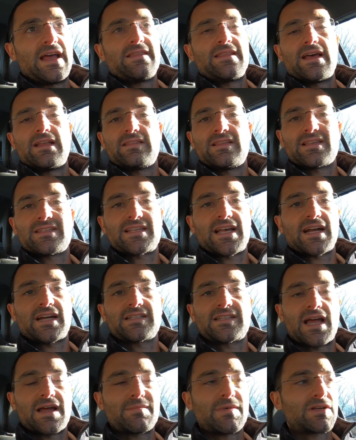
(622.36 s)
and then the
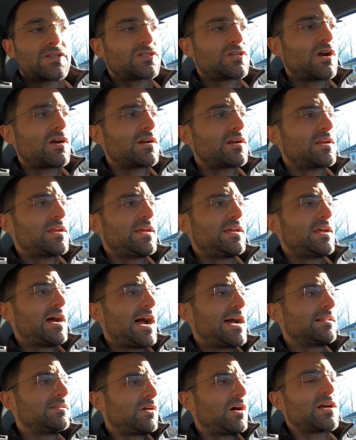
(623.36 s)
second time I started it,
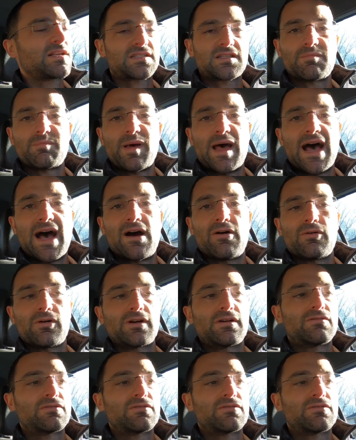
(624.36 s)
I lost some power.